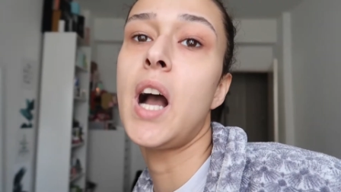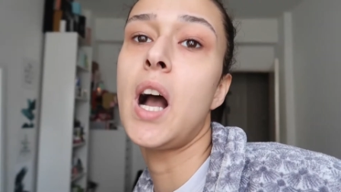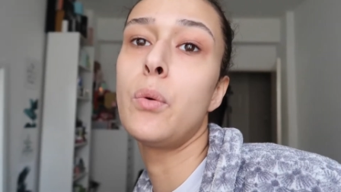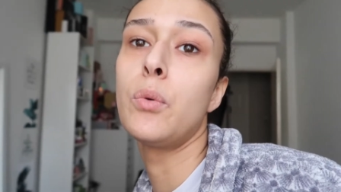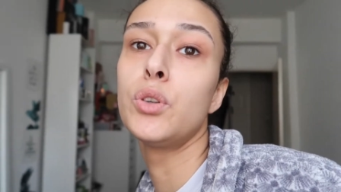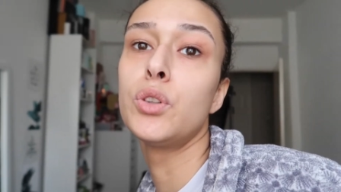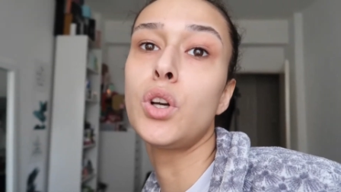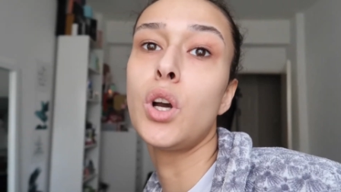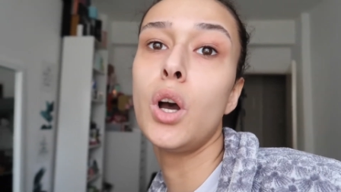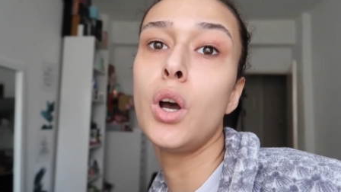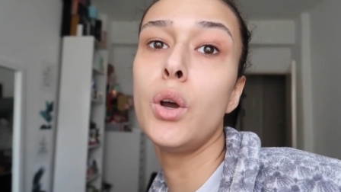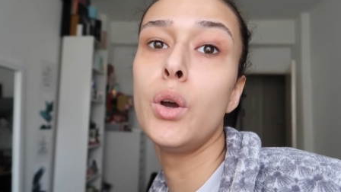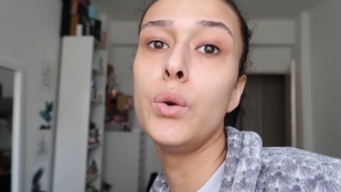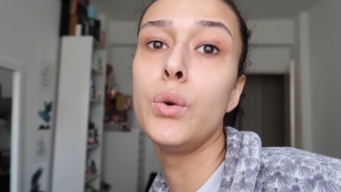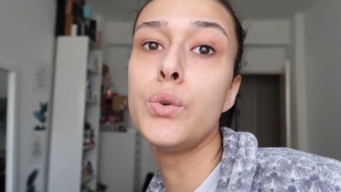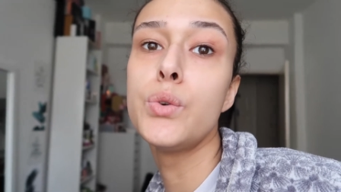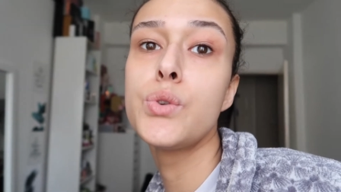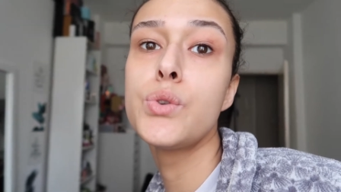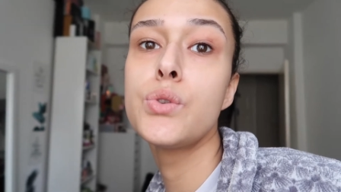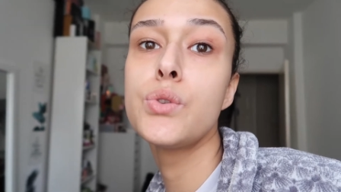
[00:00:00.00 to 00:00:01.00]
i would
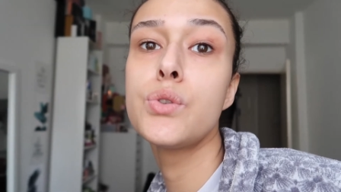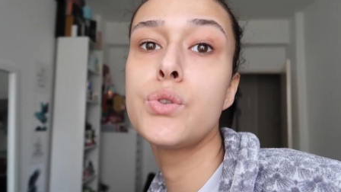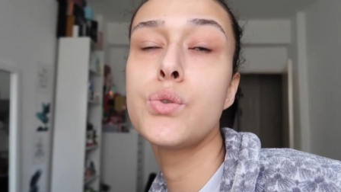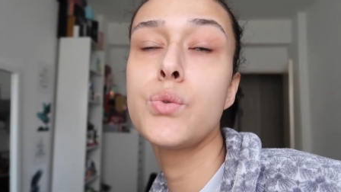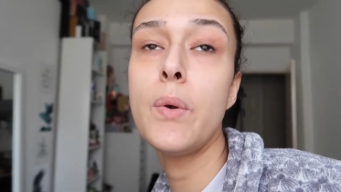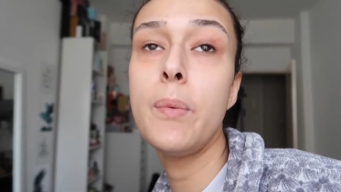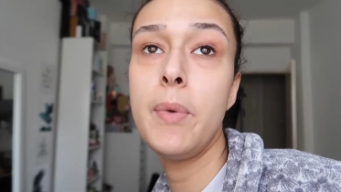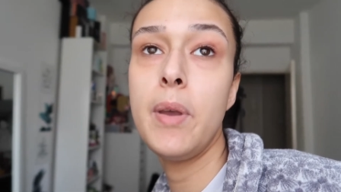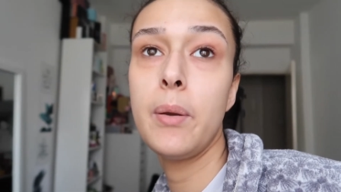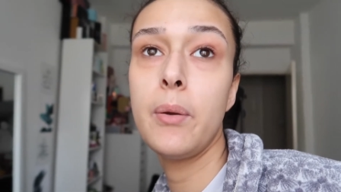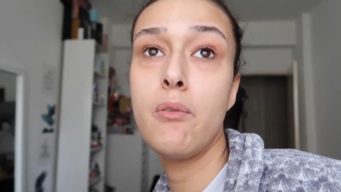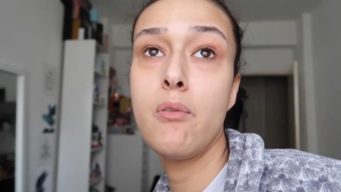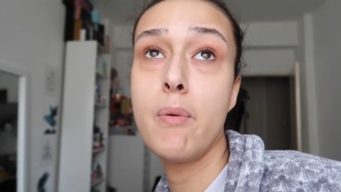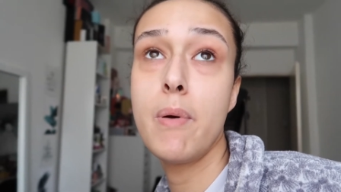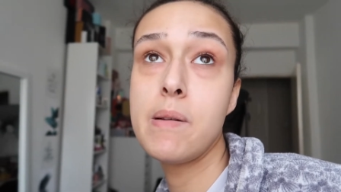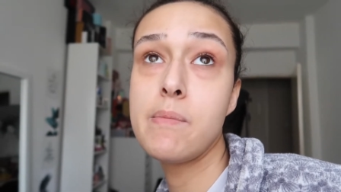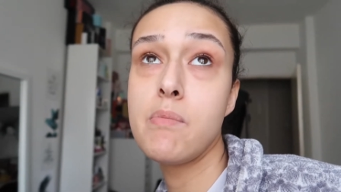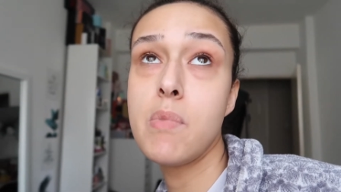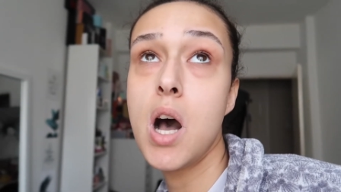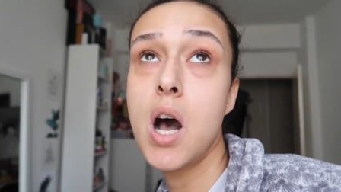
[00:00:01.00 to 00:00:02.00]
go swimming with
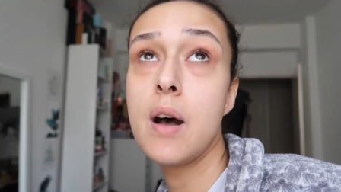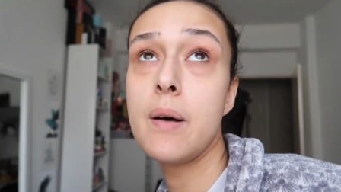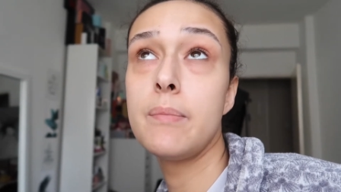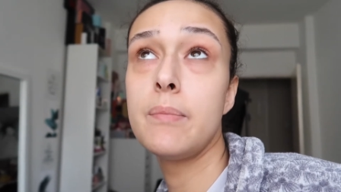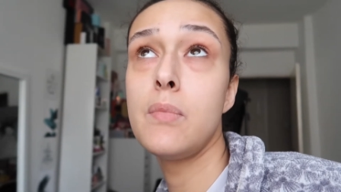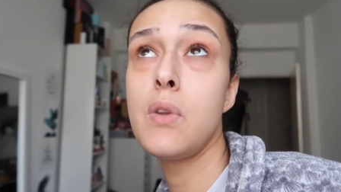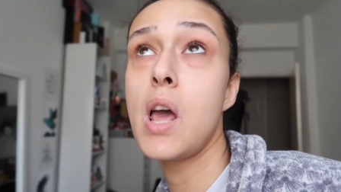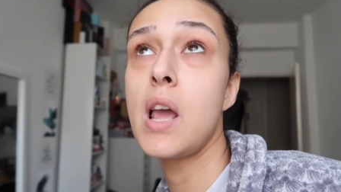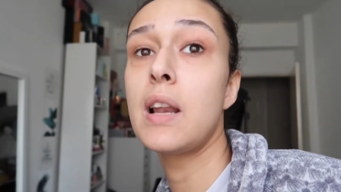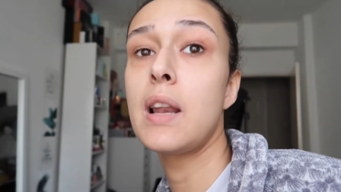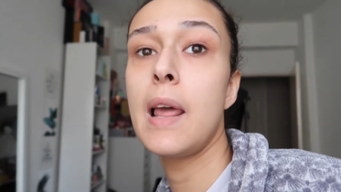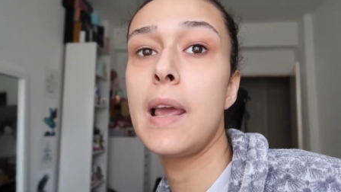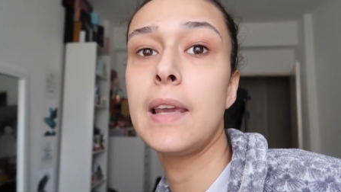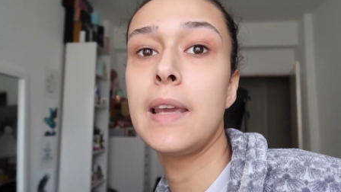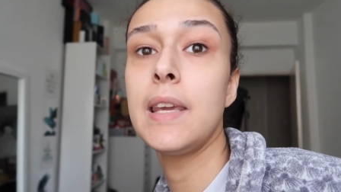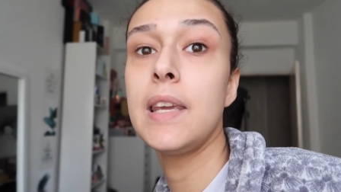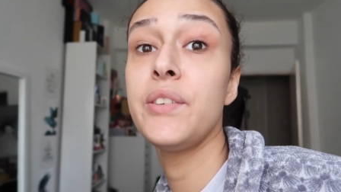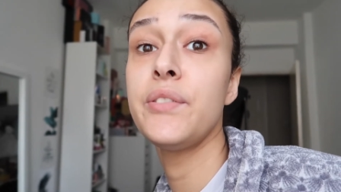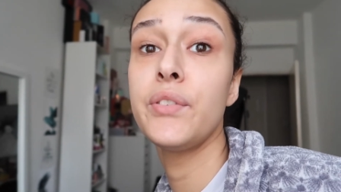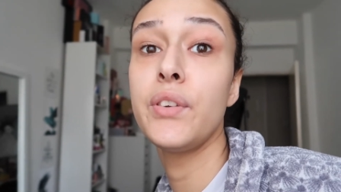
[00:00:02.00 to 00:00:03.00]
my mum like late
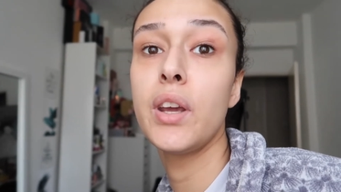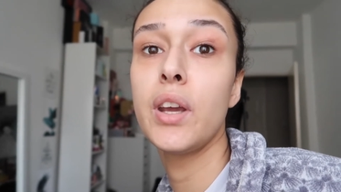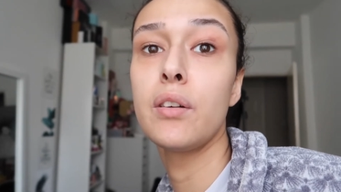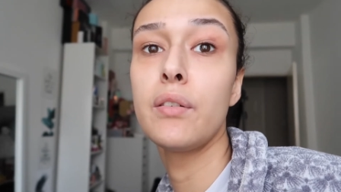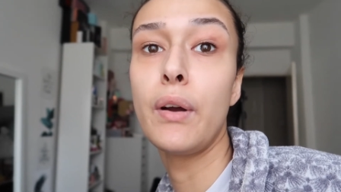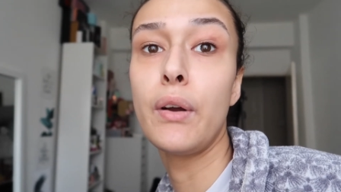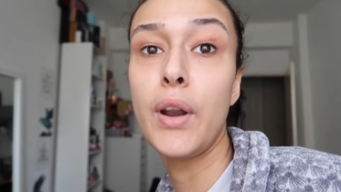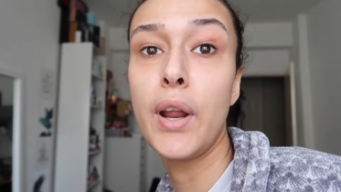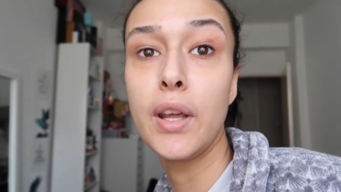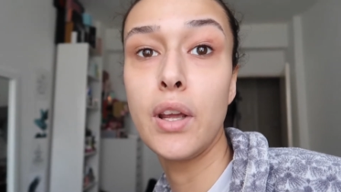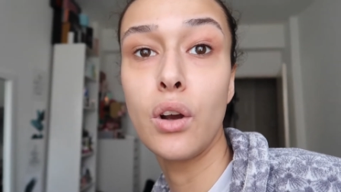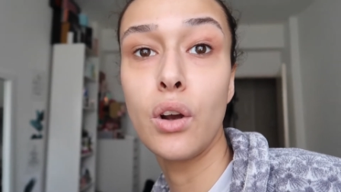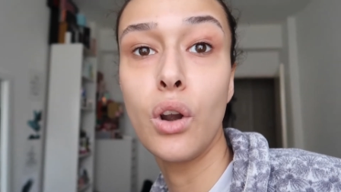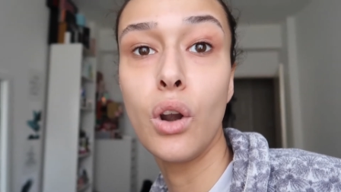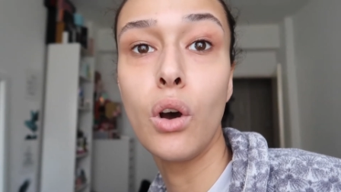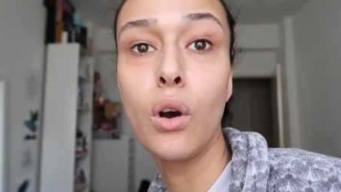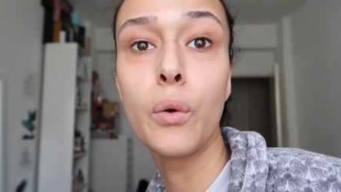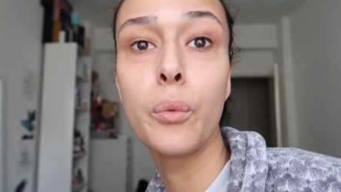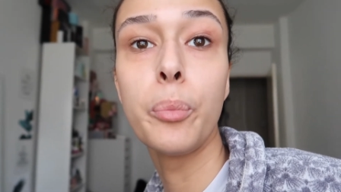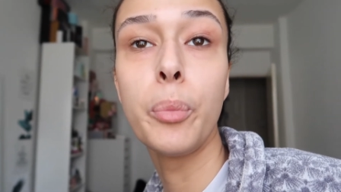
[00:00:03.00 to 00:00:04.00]
evening around eight
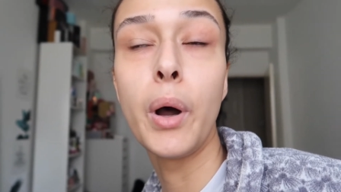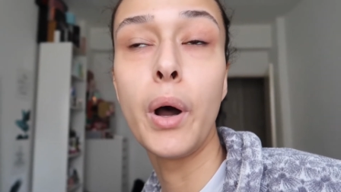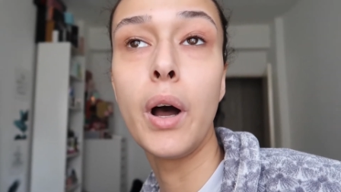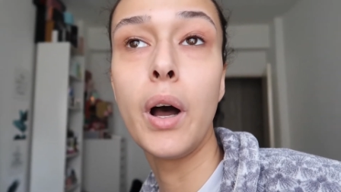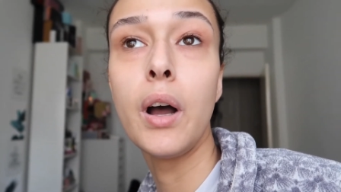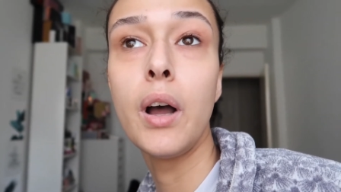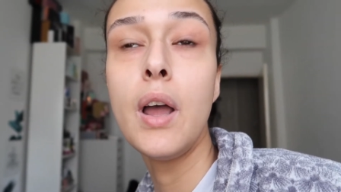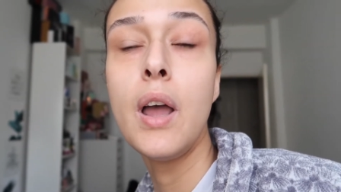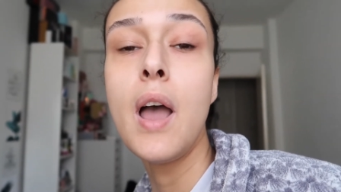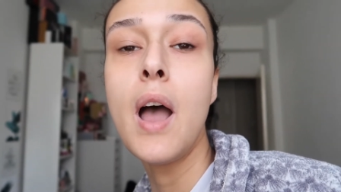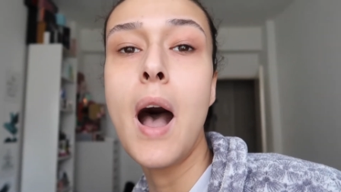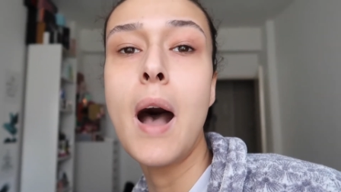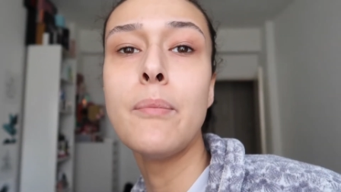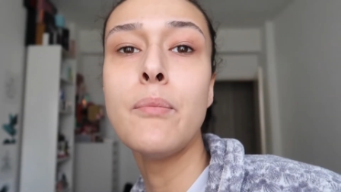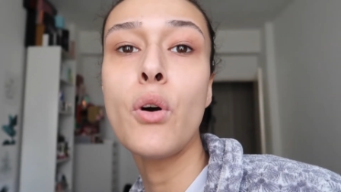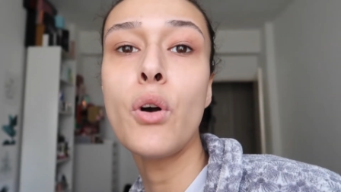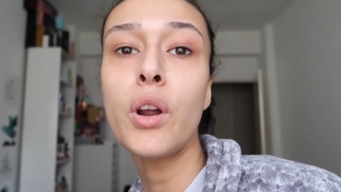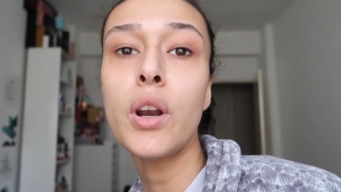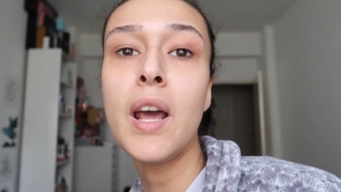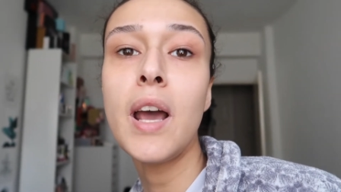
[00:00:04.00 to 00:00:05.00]
o'clock but i'm
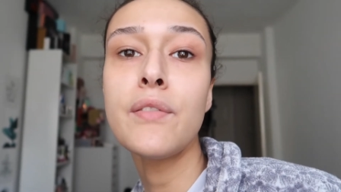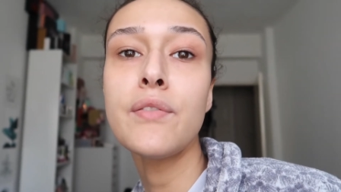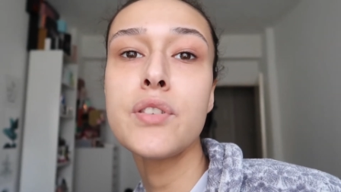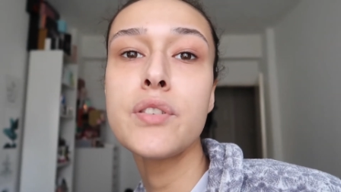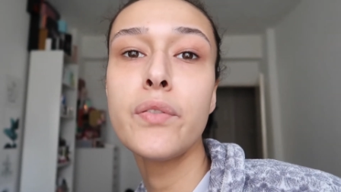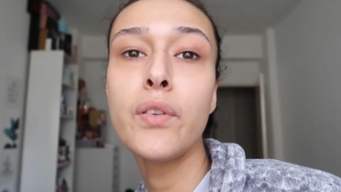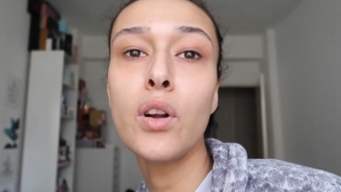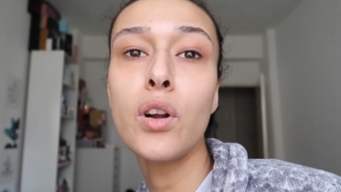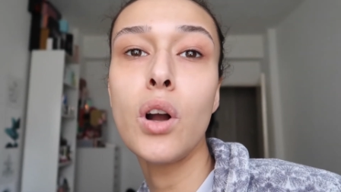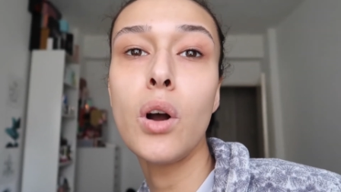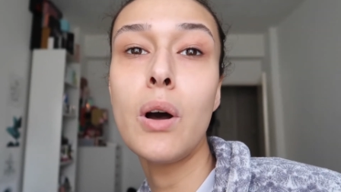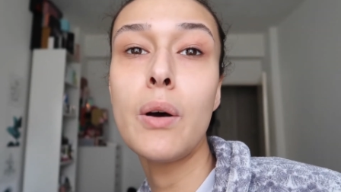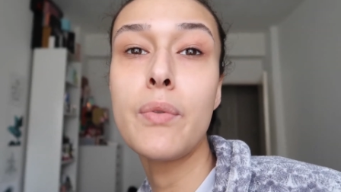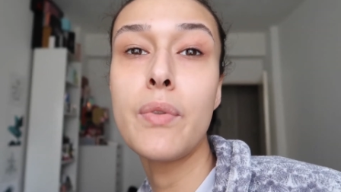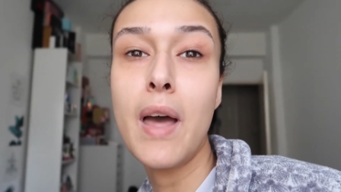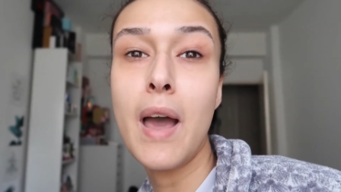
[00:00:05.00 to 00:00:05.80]
not gonna have this vlog up